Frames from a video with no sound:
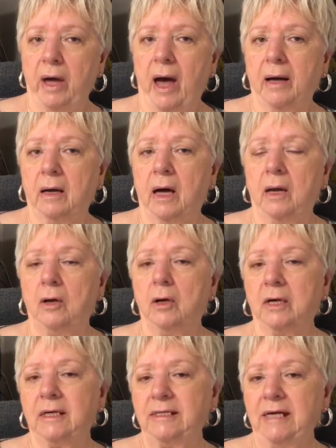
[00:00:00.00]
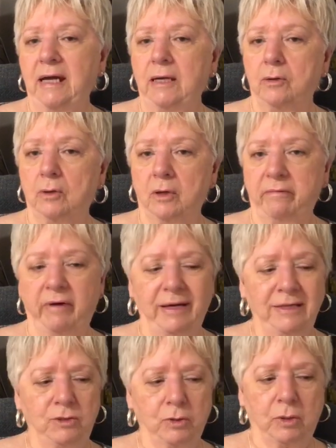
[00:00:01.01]
I got her a container of
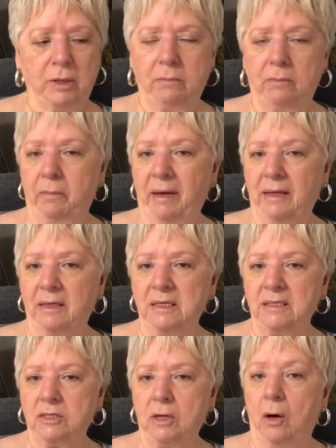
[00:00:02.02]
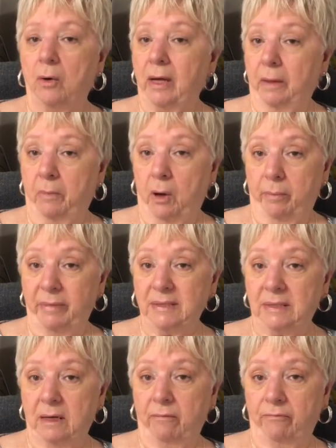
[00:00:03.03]
ice cream about this tall, and I bought
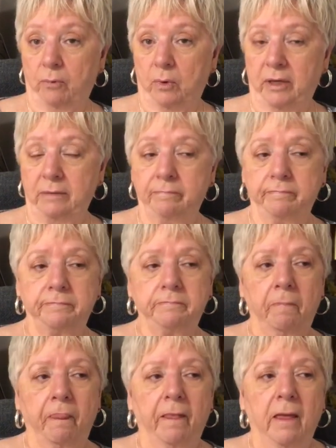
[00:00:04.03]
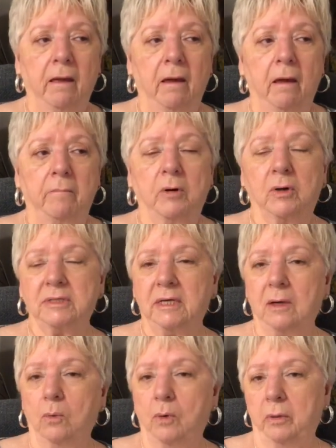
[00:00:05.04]
myself one because I
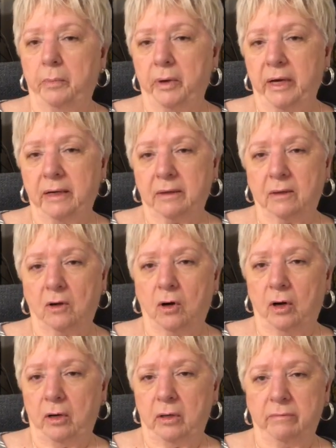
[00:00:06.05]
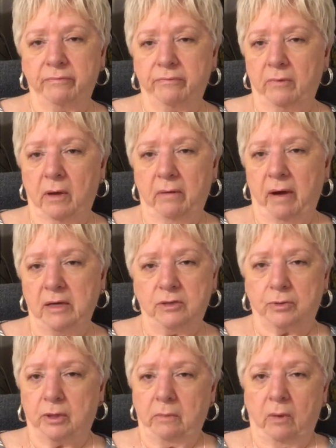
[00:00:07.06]
don't want to bring a carton of ice
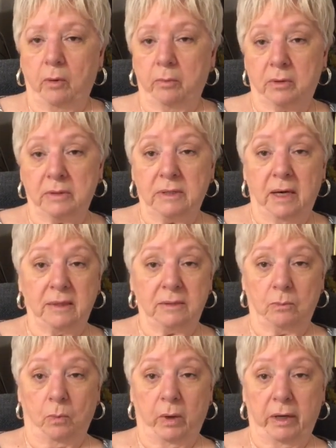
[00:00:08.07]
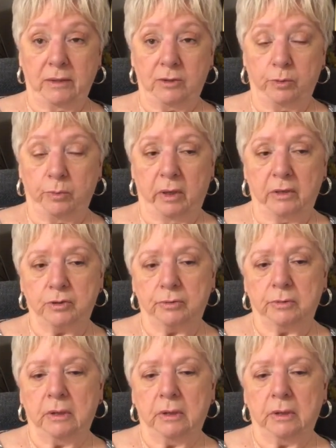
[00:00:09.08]
cream home because that's way too much.